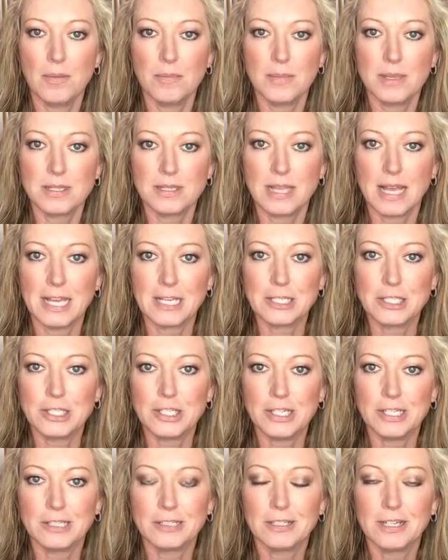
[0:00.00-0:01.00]
This
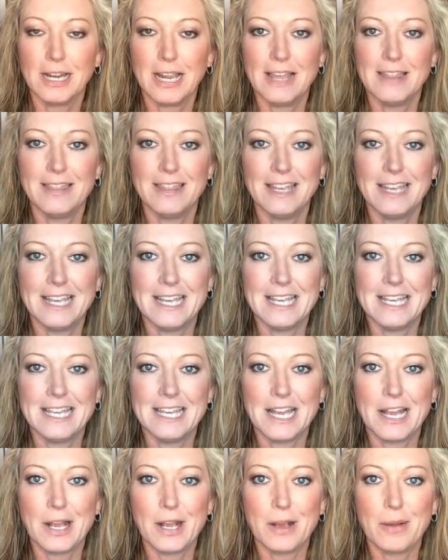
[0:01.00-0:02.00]
last year. And
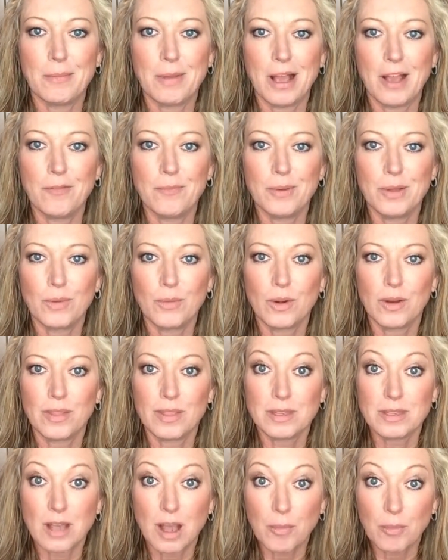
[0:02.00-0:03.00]
then I've been one of
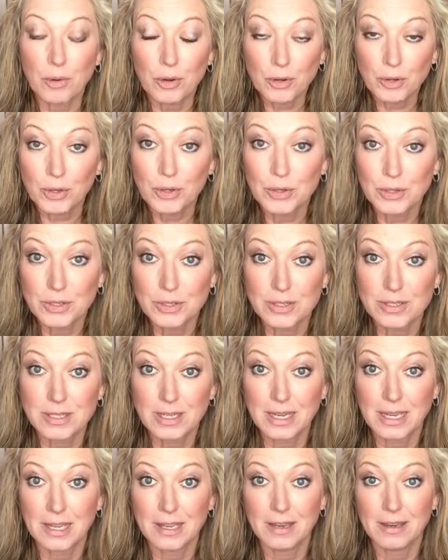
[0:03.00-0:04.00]
the top recruiters
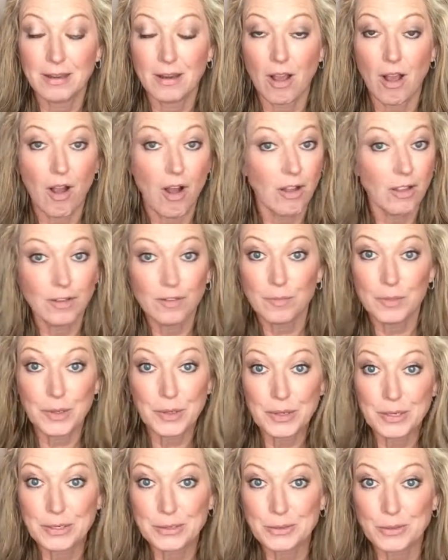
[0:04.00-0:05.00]
in all of
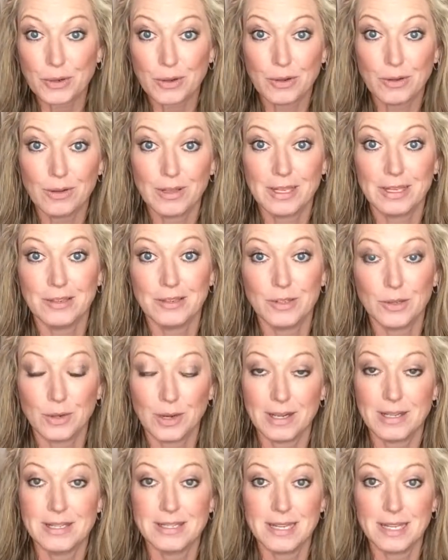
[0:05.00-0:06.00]
Beauty Control in
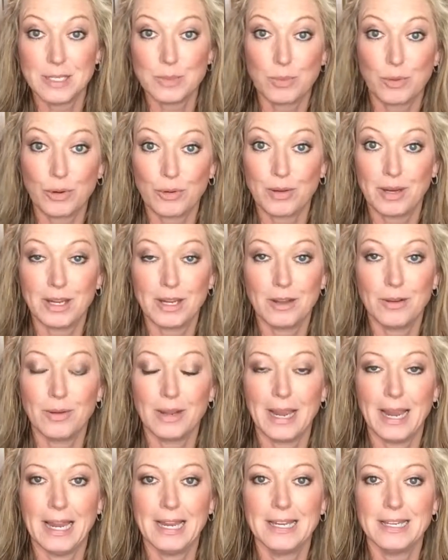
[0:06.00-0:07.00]
United States, Puerto Rico,
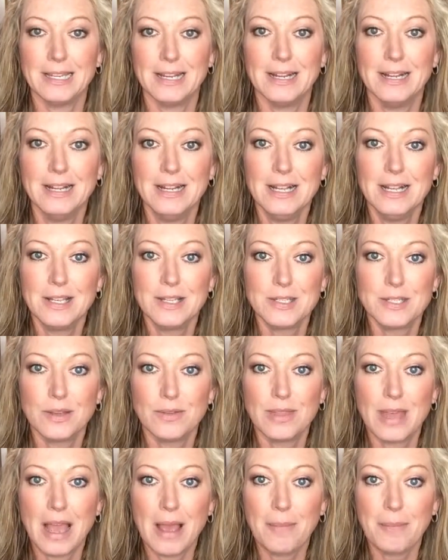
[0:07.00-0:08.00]
and Canada.
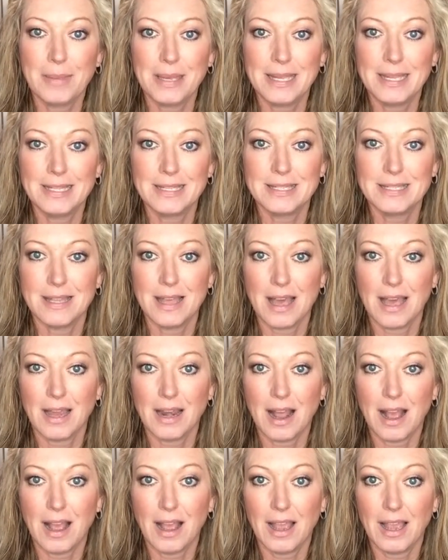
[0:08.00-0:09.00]
So that means
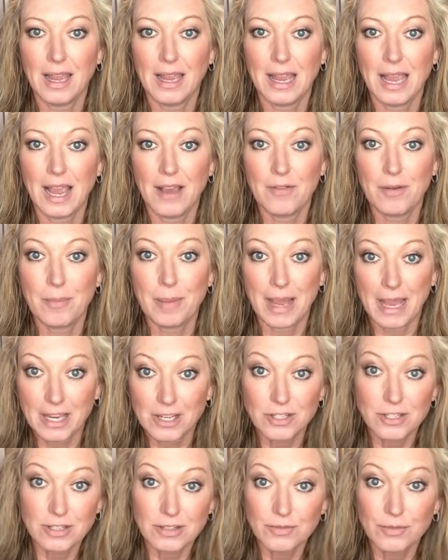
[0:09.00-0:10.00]
that I have a
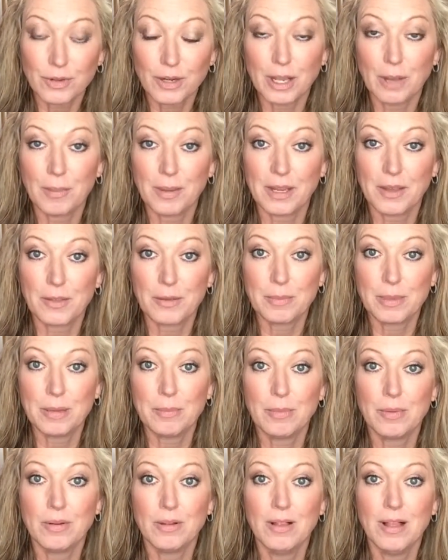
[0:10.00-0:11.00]
passion for helping other
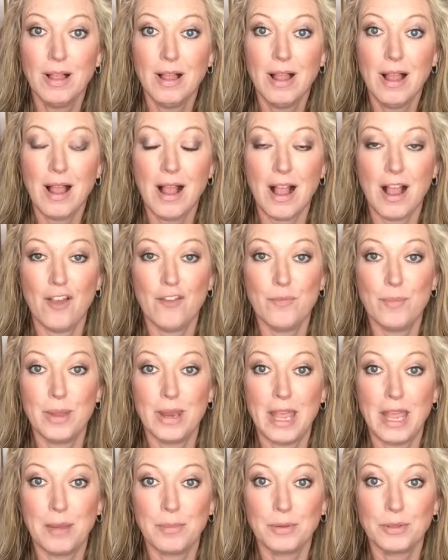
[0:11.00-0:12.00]
people. I've
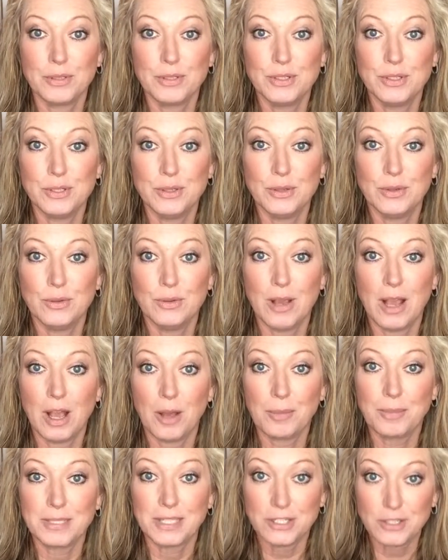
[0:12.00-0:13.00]
been able to
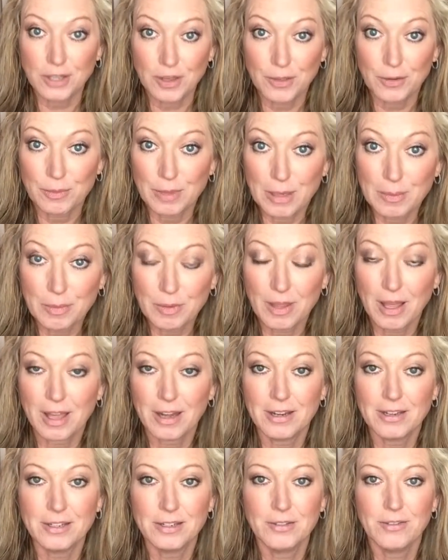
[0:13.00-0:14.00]
help teach other people how
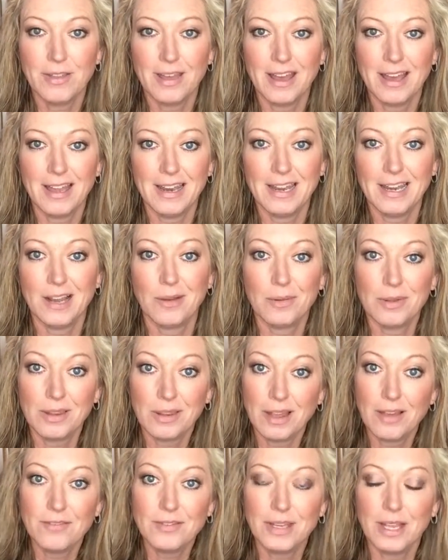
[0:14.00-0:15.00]
to do that, and I would
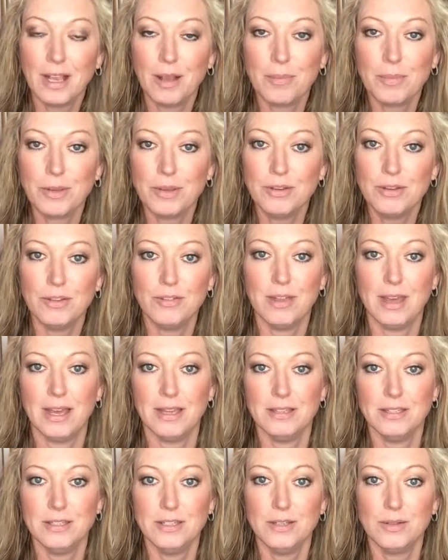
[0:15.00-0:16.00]
love to help you do
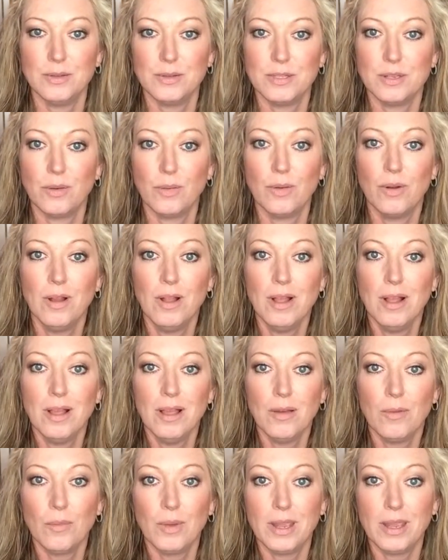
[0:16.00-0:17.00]
that too. So
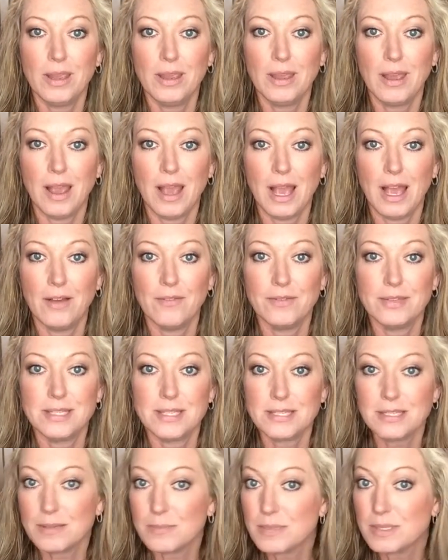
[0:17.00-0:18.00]
we have
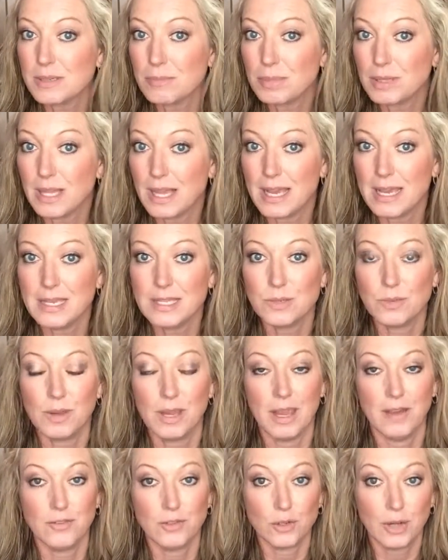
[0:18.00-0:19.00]
systems in place,
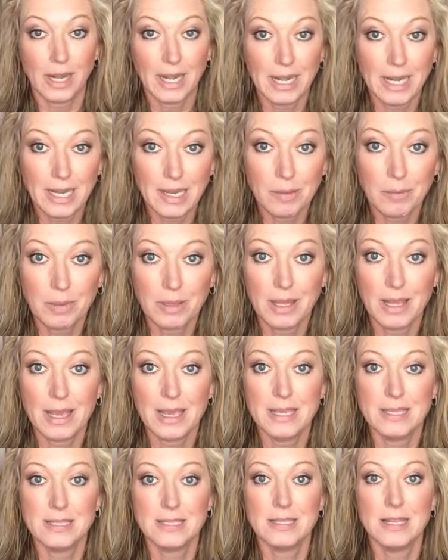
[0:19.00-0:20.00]
we have training in
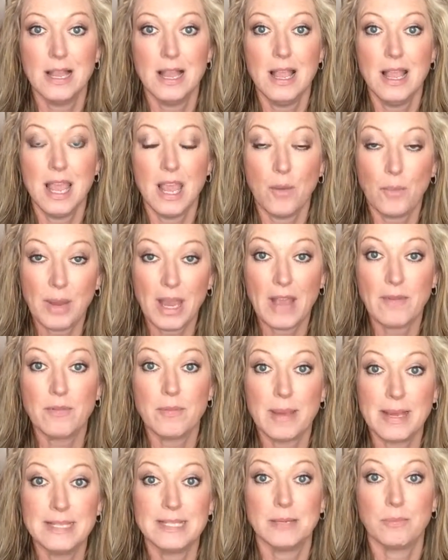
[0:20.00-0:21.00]
place, and we have
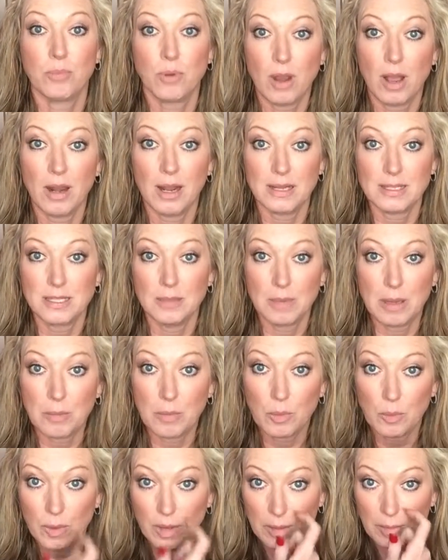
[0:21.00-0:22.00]
amazing products that
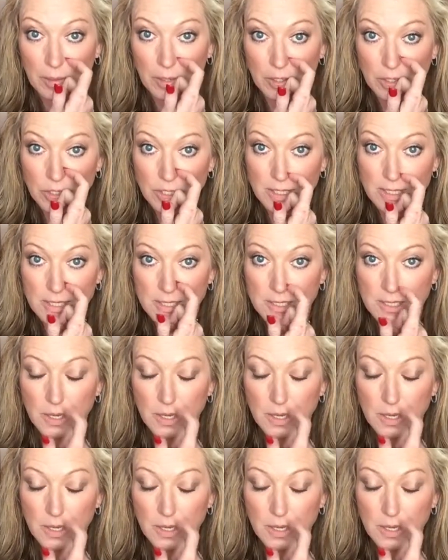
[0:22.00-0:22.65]
people want to purchase.